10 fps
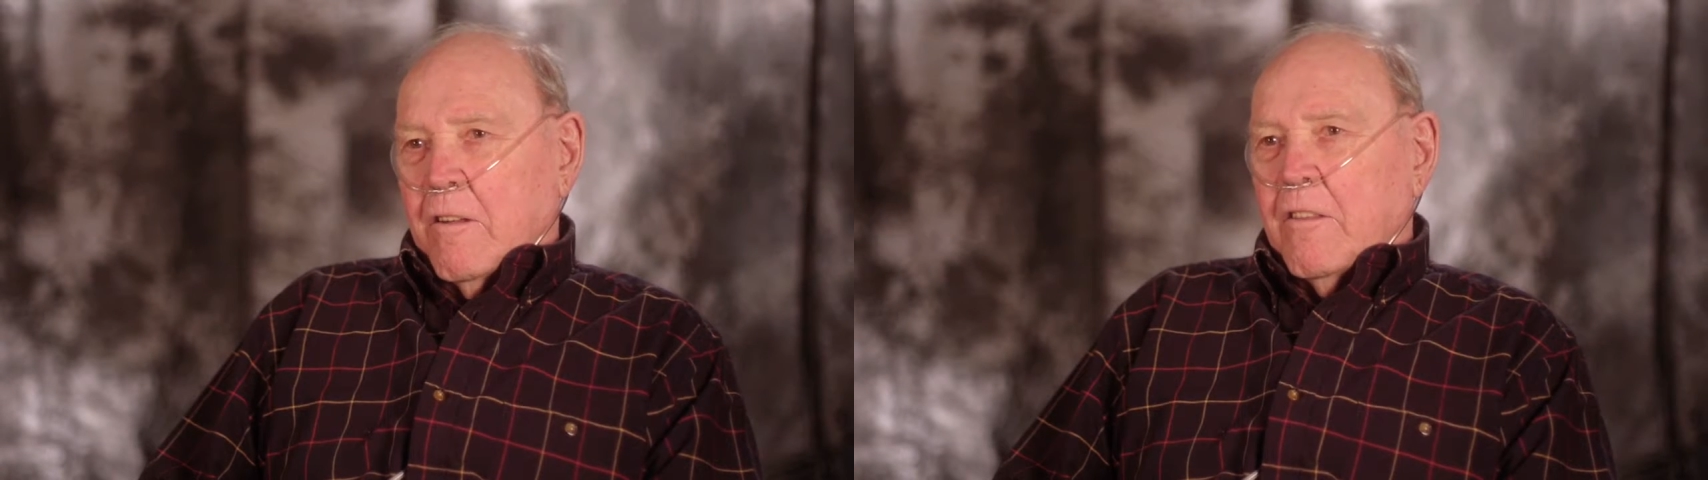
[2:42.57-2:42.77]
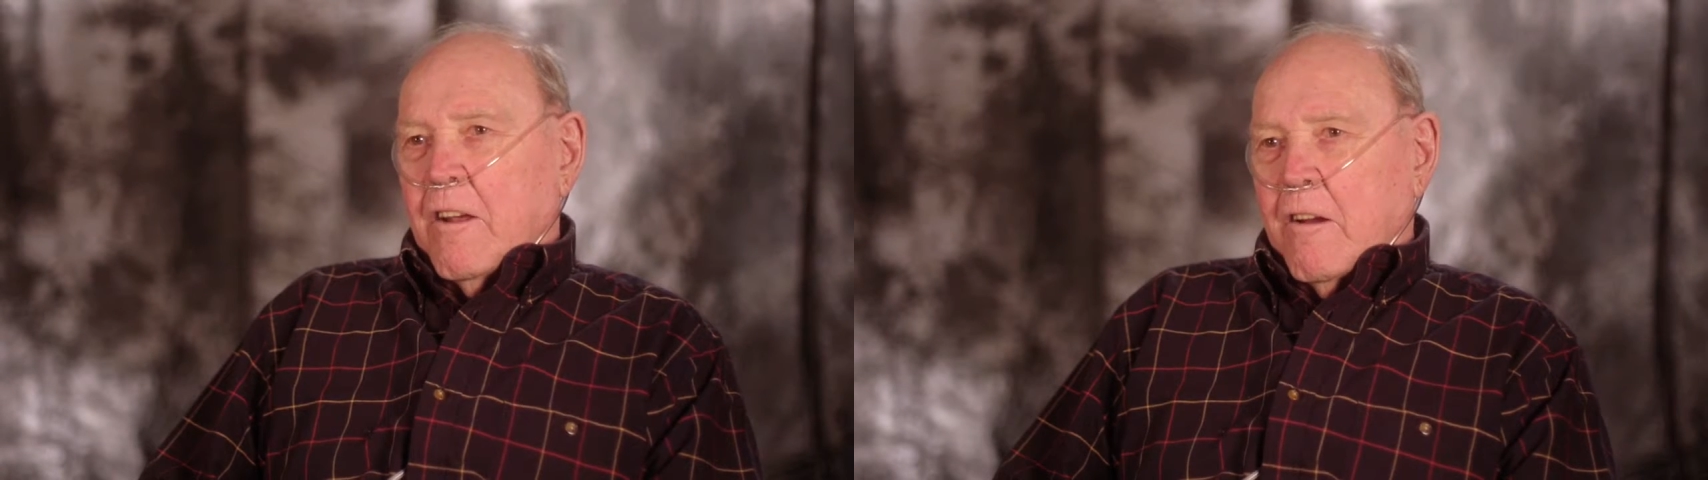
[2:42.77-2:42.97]

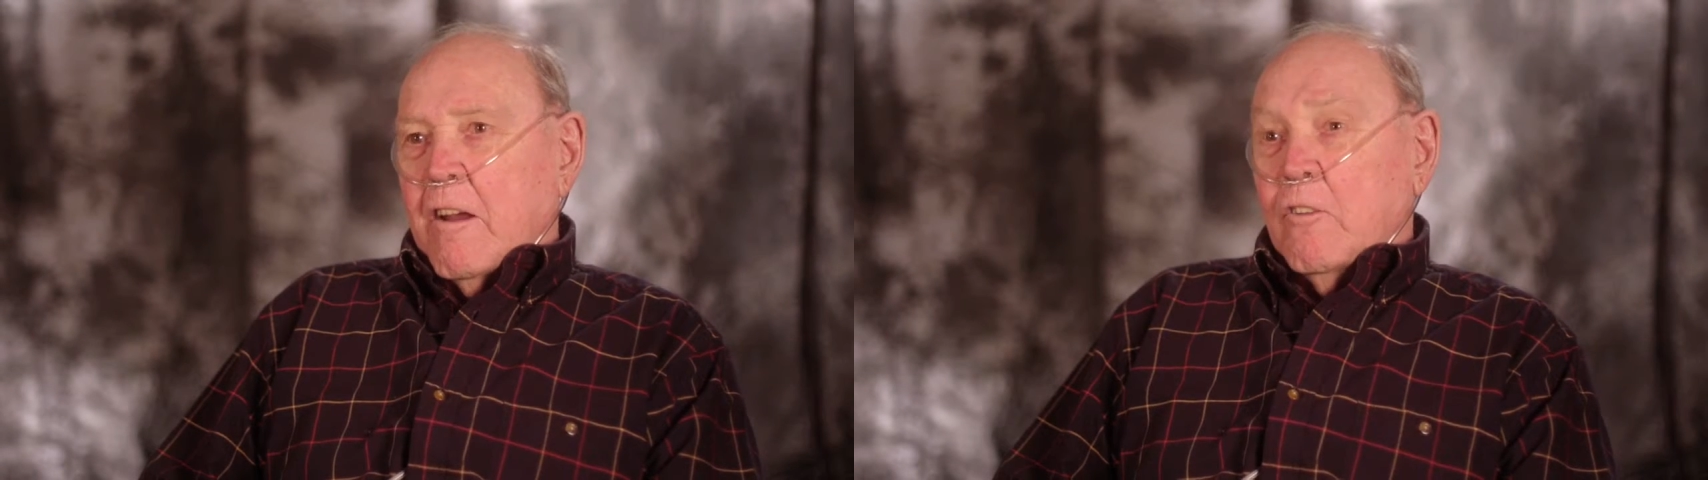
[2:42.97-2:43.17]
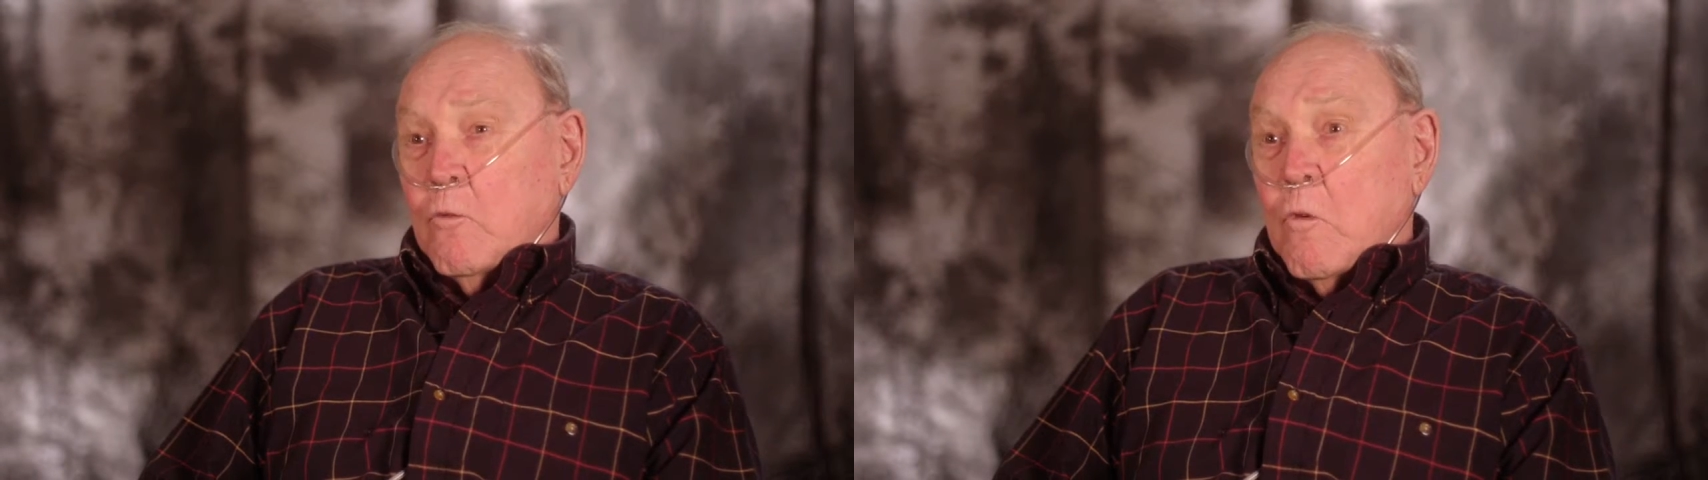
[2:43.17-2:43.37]

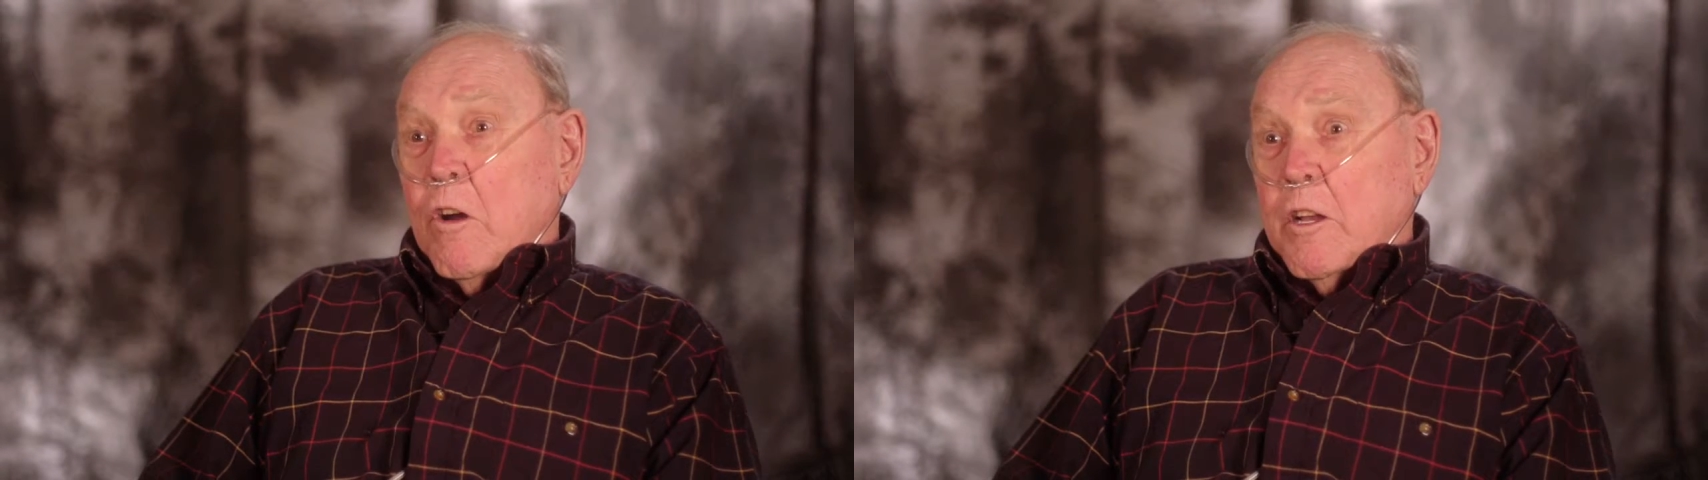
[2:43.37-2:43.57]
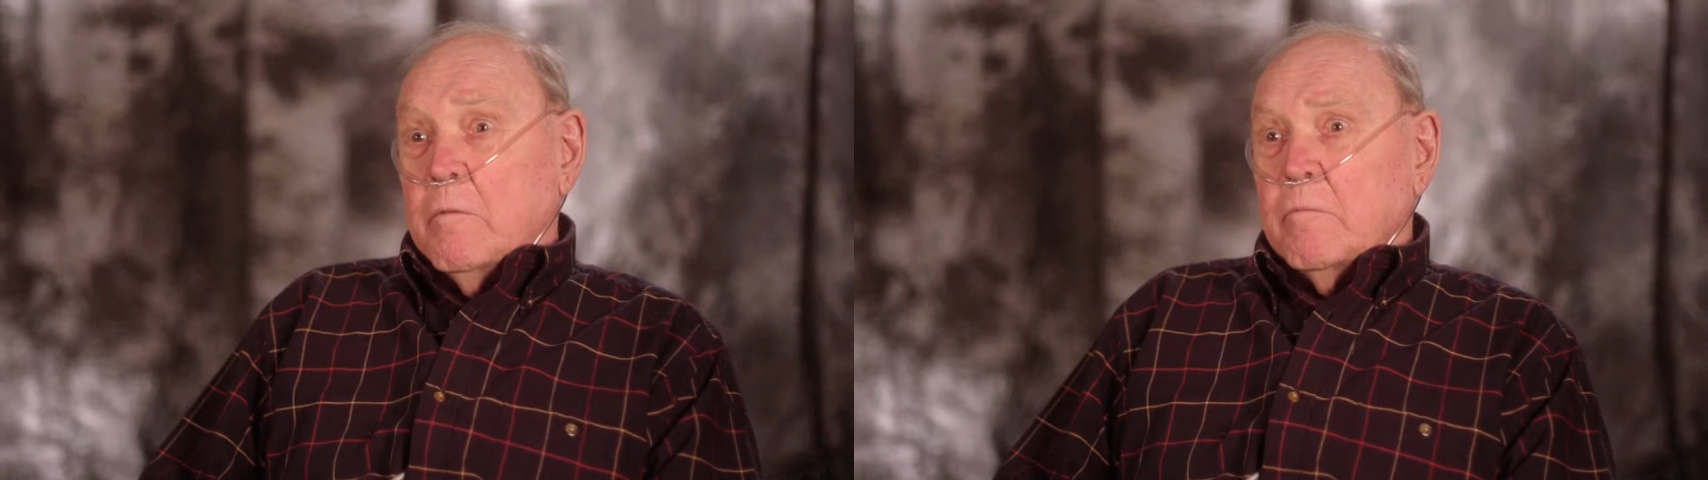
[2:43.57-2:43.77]
is
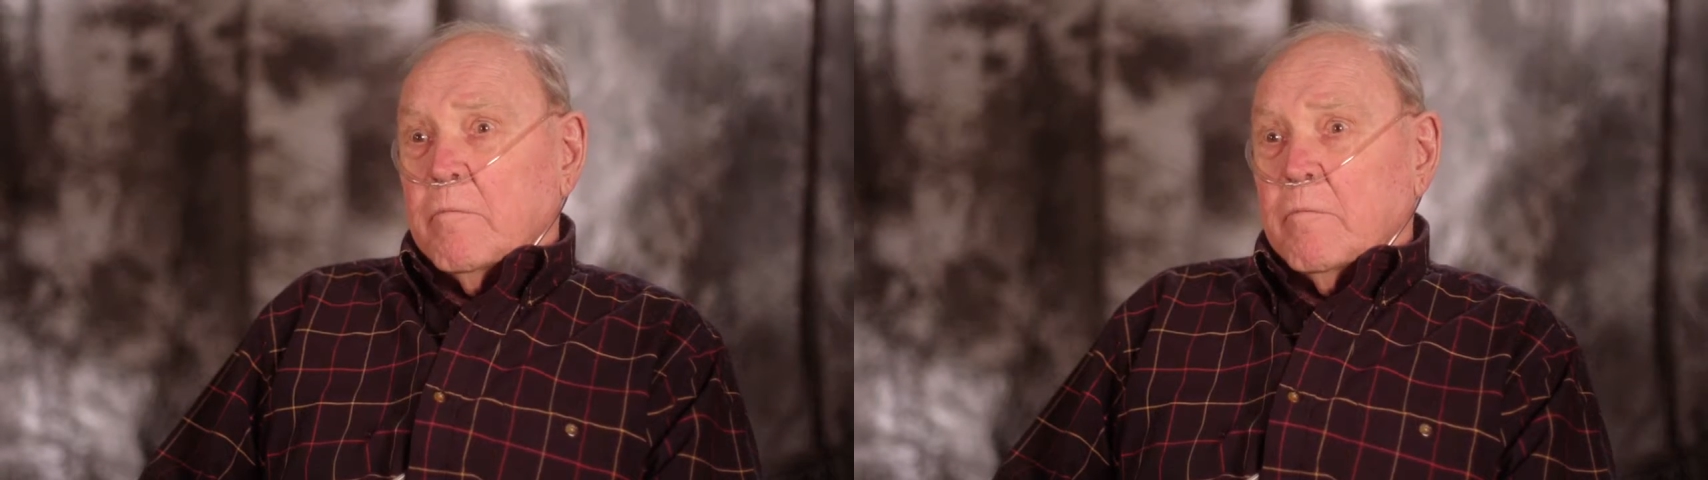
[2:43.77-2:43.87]
one.